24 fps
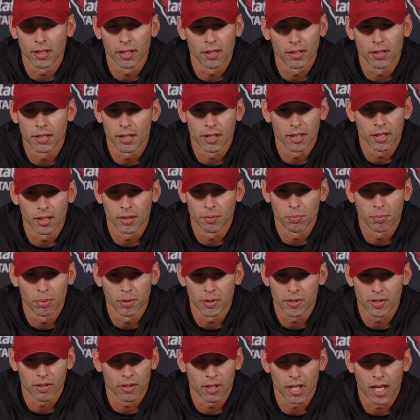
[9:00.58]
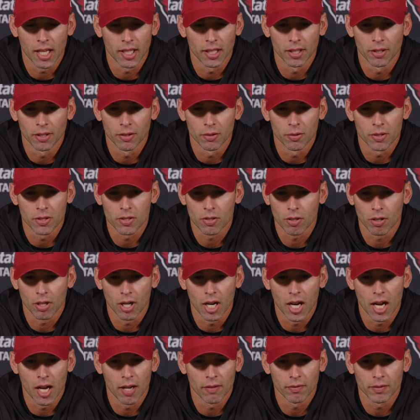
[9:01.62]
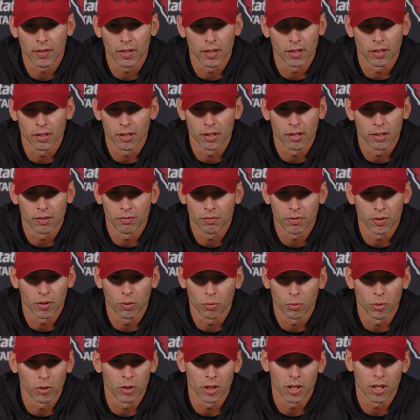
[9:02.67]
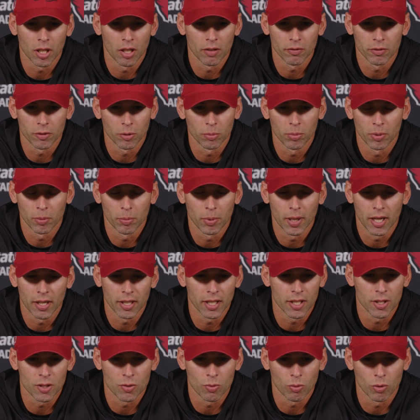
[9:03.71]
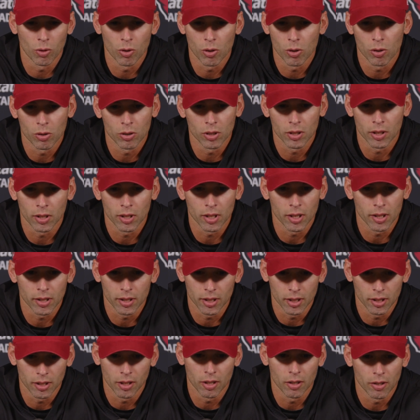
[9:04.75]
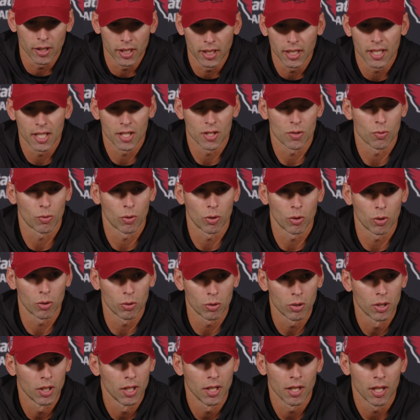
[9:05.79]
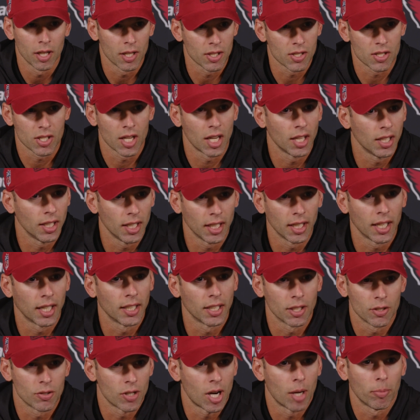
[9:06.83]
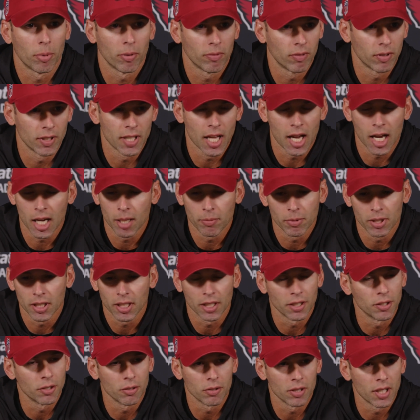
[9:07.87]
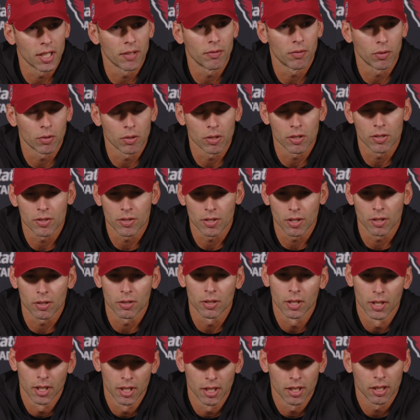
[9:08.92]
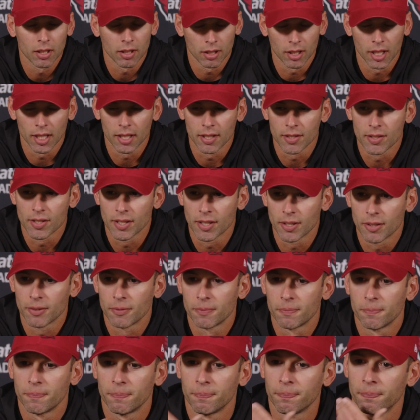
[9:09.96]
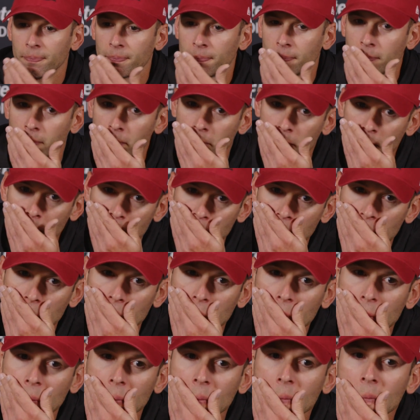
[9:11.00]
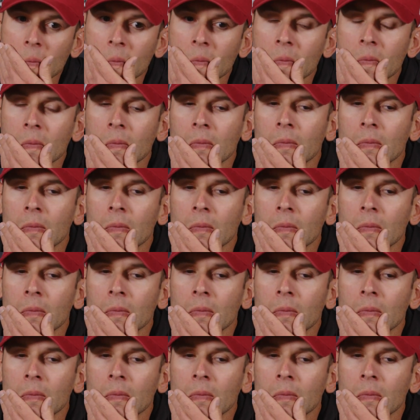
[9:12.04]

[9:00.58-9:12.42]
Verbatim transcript: He, he puts a lot into his craft and feel really comfortable about his role, uh, you know, and his role ascending on a drop of a dime. He can do that for us. So glad he's here. Back to the vibe of the team.